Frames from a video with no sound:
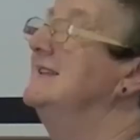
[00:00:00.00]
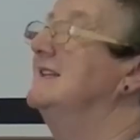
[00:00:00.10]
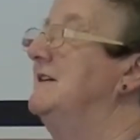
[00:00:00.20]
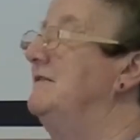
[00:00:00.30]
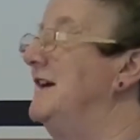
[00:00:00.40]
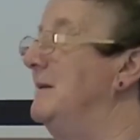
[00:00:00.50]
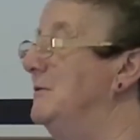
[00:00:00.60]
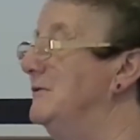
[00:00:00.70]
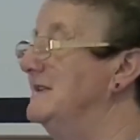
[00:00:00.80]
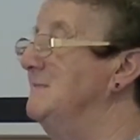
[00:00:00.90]
Is there a
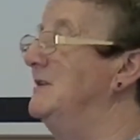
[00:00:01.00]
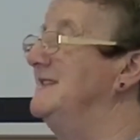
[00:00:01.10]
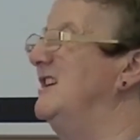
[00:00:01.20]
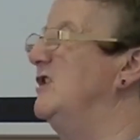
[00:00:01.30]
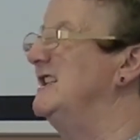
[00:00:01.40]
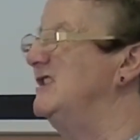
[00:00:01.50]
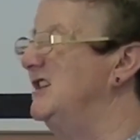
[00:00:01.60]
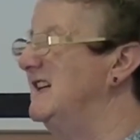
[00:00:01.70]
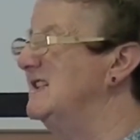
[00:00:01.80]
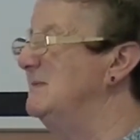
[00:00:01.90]
verbal response, an
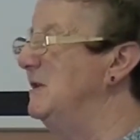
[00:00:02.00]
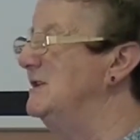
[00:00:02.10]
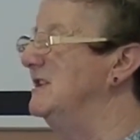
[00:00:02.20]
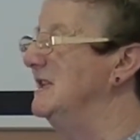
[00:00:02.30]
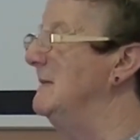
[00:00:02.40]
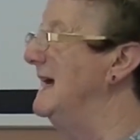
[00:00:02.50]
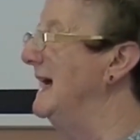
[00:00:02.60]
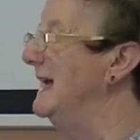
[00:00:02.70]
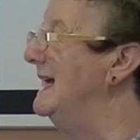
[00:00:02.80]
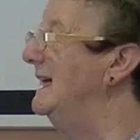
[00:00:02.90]
auditory response? Do they
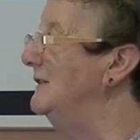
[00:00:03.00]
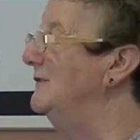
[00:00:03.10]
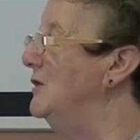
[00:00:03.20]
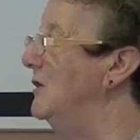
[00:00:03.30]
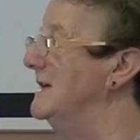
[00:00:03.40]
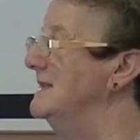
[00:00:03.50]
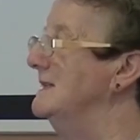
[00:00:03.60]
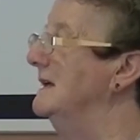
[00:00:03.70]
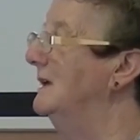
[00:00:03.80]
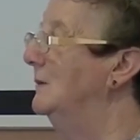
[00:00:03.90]
make any kind of
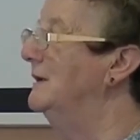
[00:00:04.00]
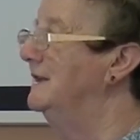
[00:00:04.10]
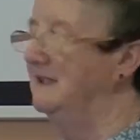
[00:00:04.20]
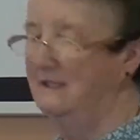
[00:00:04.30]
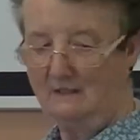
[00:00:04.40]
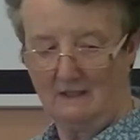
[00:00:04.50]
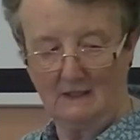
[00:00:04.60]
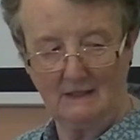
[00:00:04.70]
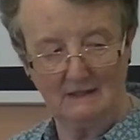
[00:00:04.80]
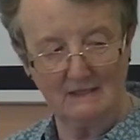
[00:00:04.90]
noise when they're
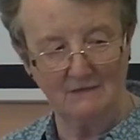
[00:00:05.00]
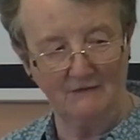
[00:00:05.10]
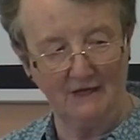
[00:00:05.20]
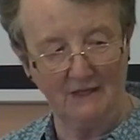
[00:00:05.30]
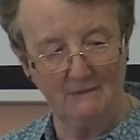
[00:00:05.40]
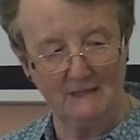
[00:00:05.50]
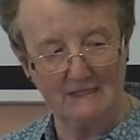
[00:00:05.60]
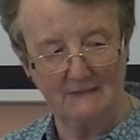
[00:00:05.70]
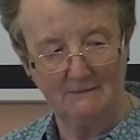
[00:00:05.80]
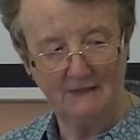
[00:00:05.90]
in this
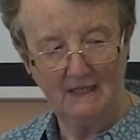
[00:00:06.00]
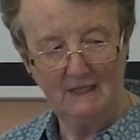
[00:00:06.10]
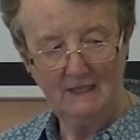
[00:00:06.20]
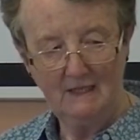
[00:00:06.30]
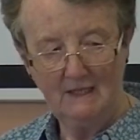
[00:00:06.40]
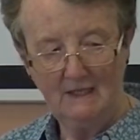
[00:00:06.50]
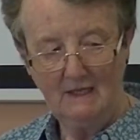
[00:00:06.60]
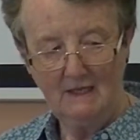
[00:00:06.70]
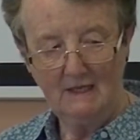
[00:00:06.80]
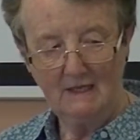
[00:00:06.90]
environment?
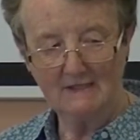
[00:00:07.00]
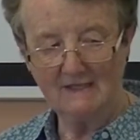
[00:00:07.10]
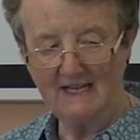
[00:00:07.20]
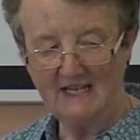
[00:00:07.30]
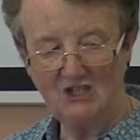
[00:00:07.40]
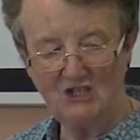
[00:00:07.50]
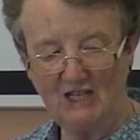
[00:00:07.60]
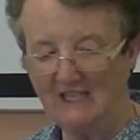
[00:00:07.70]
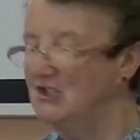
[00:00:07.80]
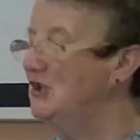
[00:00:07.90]
Is there any
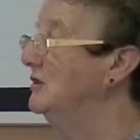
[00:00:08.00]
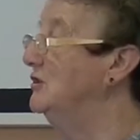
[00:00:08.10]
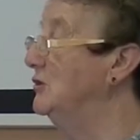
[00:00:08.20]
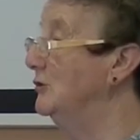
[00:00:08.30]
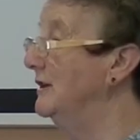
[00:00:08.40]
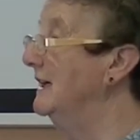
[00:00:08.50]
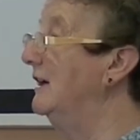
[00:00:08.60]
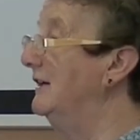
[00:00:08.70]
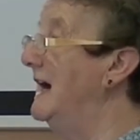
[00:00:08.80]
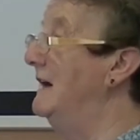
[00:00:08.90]
change
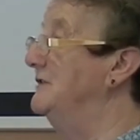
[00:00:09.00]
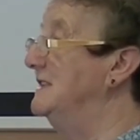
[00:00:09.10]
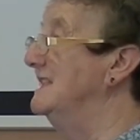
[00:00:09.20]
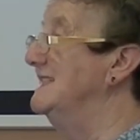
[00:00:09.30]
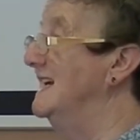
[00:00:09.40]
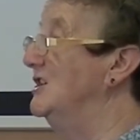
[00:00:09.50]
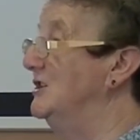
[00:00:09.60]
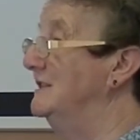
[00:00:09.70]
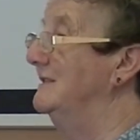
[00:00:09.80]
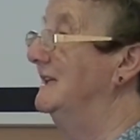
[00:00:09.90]
during or after the
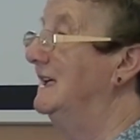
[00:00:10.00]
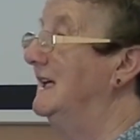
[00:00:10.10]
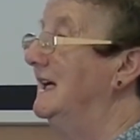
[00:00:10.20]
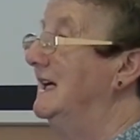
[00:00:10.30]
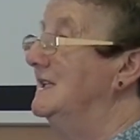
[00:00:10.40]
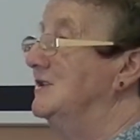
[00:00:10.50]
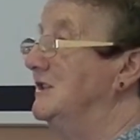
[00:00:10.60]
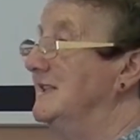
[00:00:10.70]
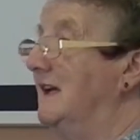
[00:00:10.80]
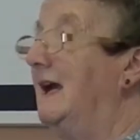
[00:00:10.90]
session? So
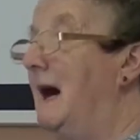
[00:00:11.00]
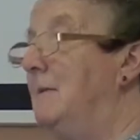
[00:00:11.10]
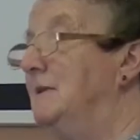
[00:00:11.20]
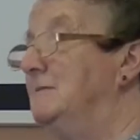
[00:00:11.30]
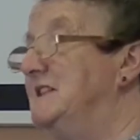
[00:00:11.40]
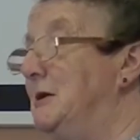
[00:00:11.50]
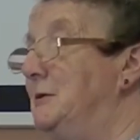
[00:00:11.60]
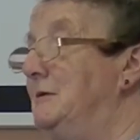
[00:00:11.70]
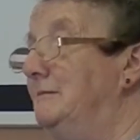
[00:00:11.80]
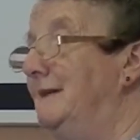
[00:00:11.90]
does it calm them
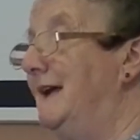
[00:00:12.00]
down?